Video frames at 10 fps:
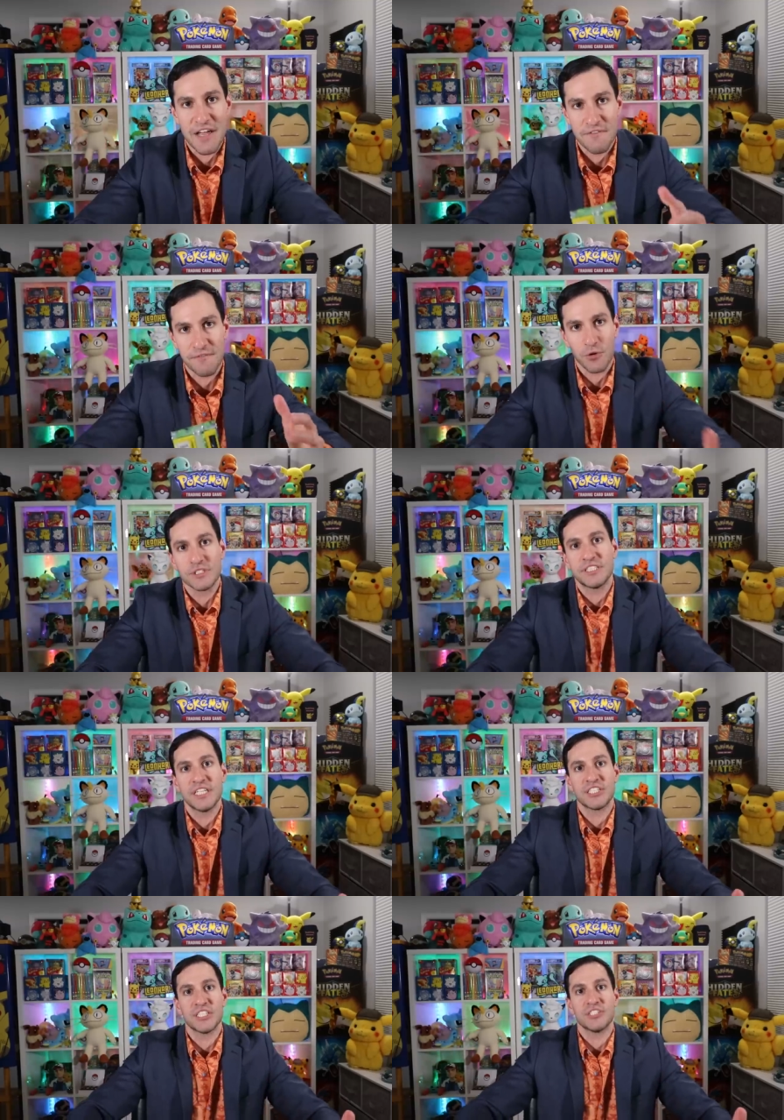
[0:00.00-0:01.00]
a first
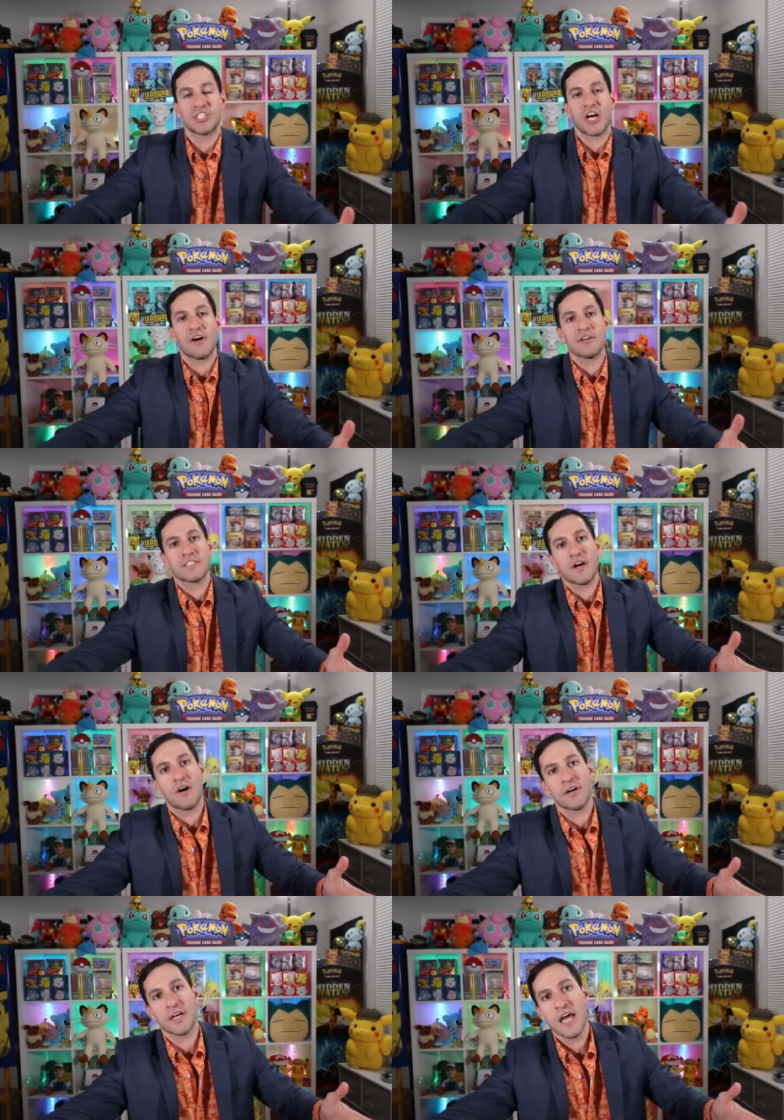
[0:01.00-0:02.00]
edition
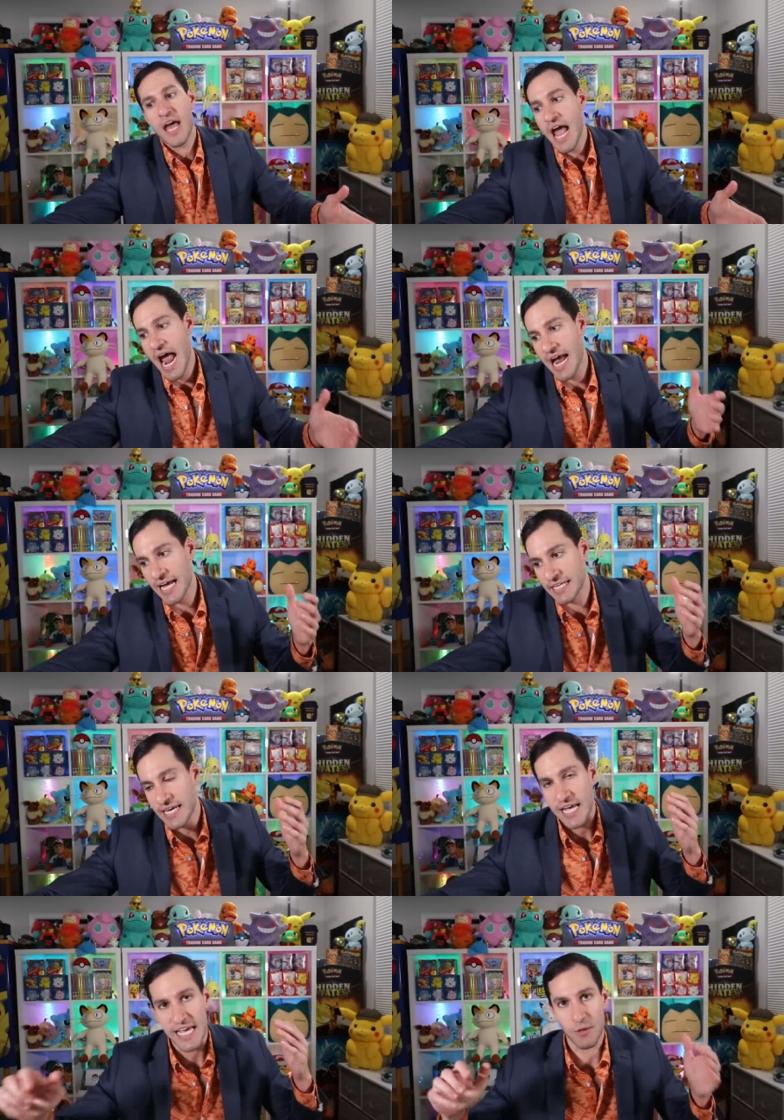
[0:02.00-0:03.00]
Charizard, and
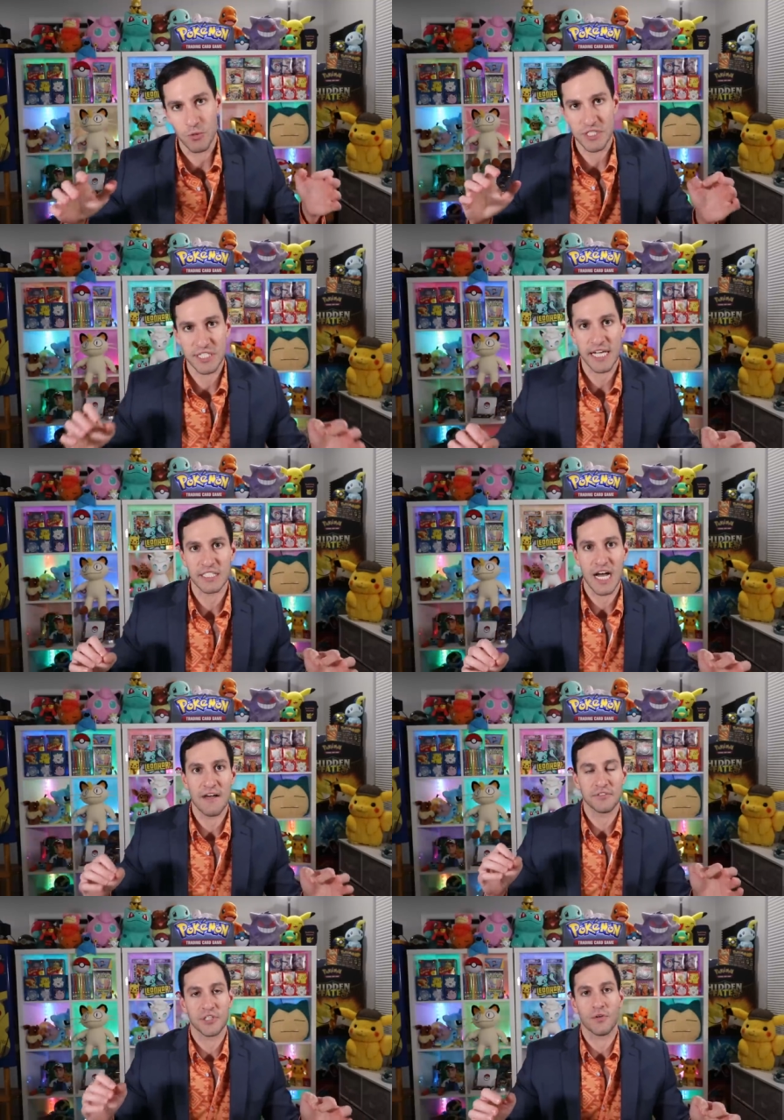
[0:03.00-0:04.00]
it was sent
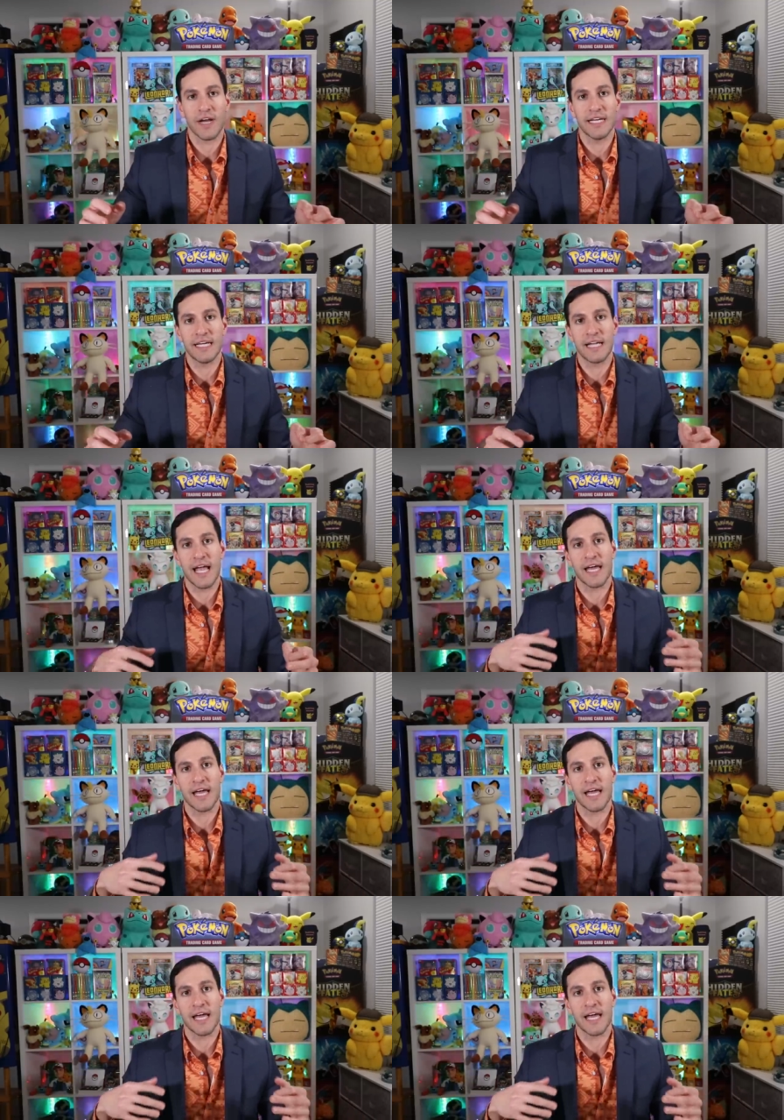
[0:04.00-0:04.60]
off to grading,